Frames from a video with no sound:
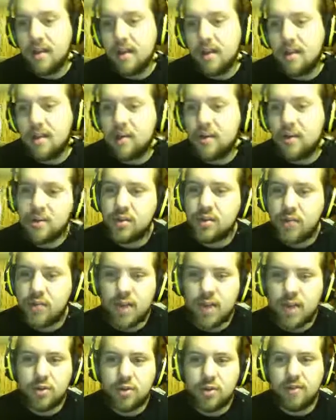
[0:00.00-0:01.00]
who is Rash
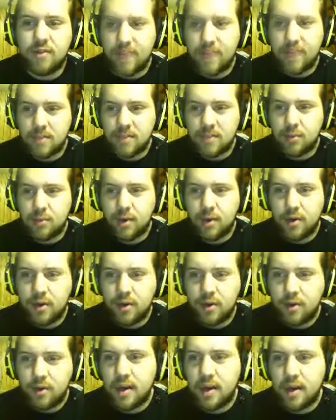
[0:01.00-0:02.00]
with Effect Spore,
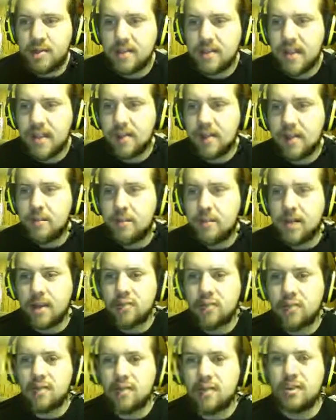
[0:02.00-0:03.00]
Rock and Tackle, Mega
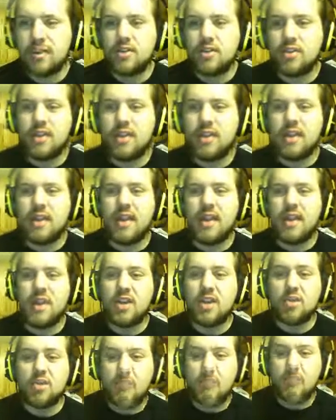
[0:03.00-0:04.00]
Drain, Leech Seed, and
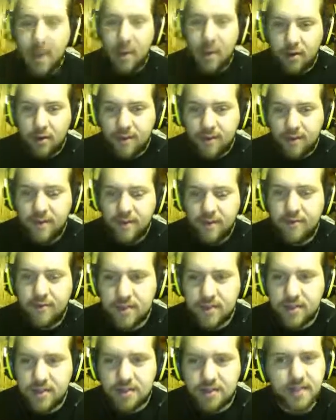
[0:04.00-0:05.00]
Hidden Power for that
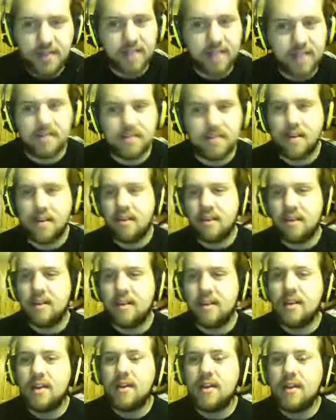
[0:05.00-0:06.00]
physical attack stat.
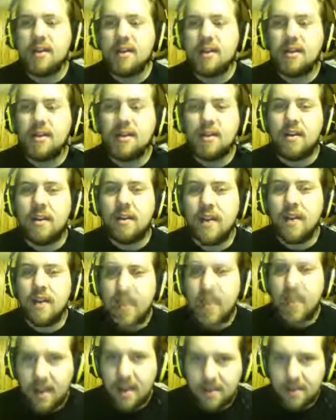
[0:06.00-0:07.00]

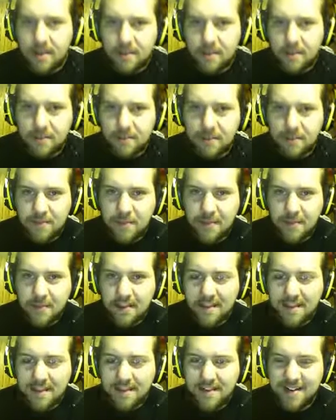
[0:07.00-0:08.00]
And
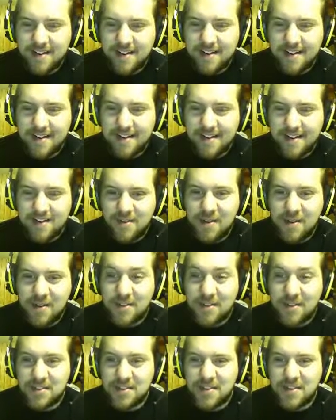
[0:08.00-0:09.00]
we
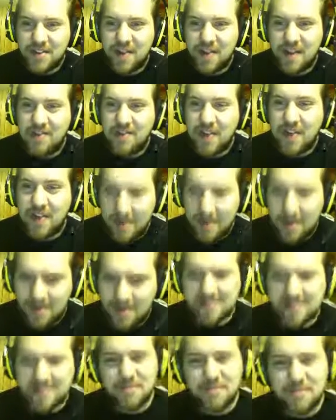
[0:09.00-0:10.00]
also have Comics
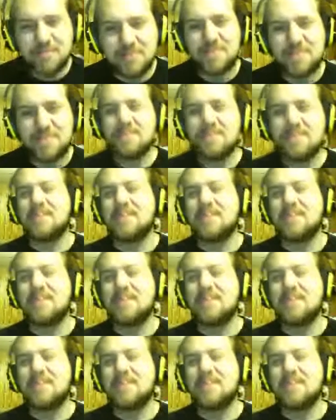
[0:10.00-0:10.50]
the War Turtle, and